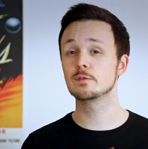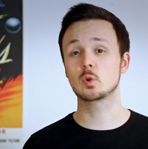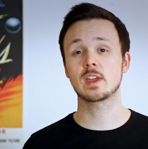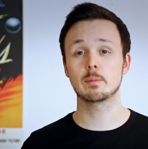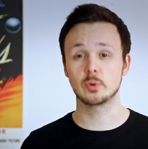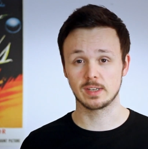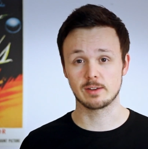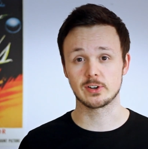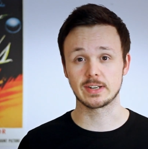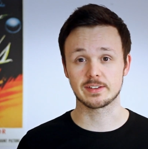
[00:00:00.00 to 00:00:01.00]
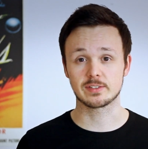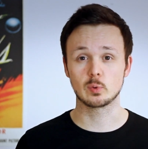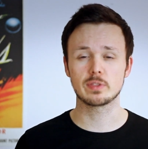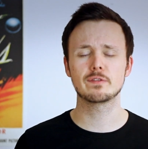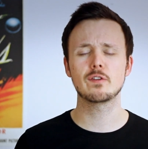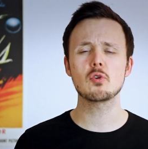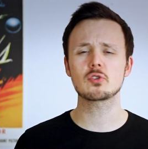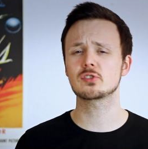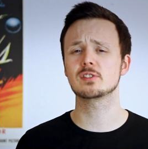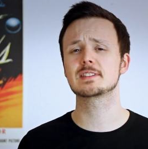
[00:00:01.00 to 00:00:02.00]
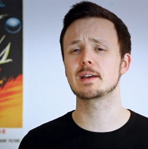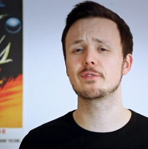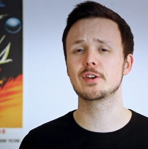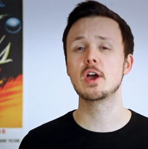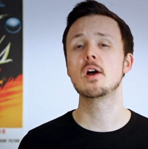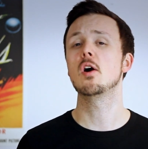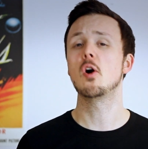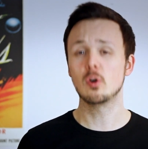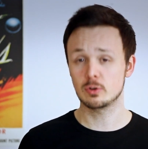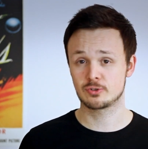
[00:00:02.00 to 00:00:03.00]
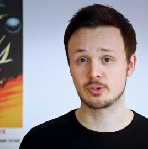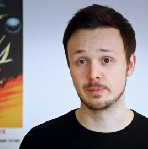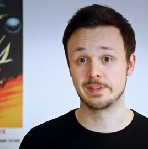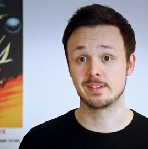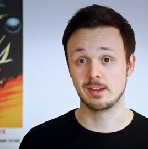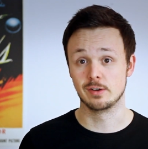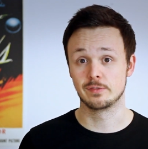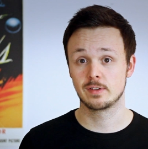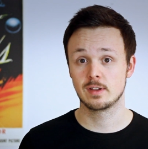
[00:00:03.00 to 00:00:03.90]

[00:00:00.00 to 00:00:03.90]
vocabulary lesson with a focus on something all Germans love.